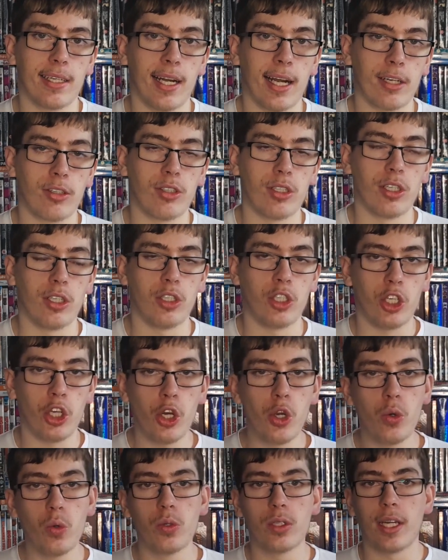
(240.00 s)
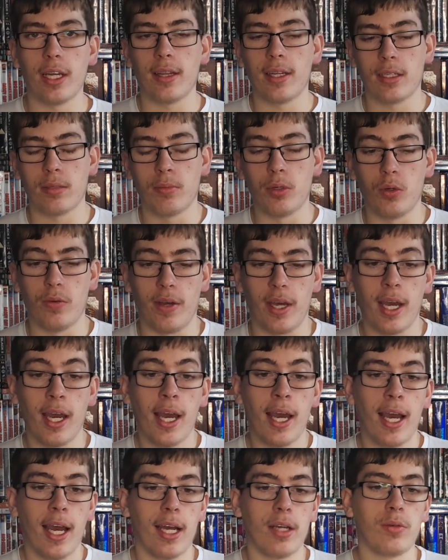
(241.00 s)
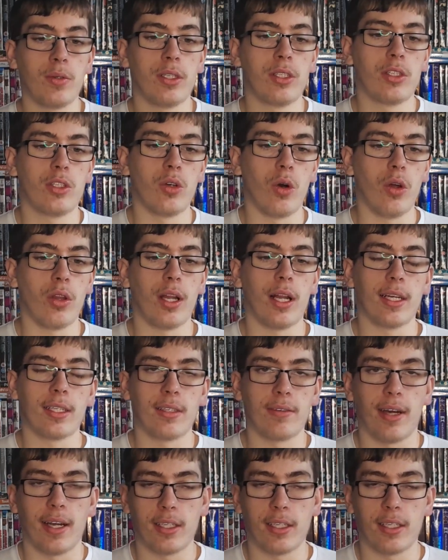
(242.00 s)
and actresses used in this movie, as we saw the likes of